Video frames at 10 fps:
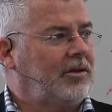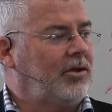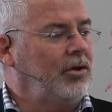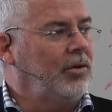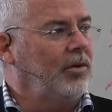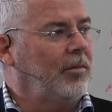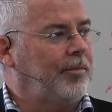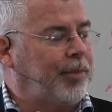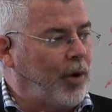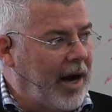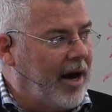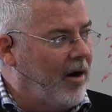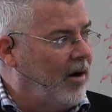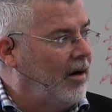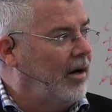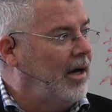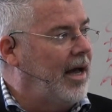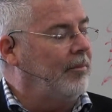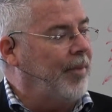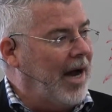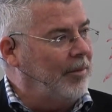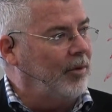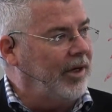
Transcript: to prayer and Bible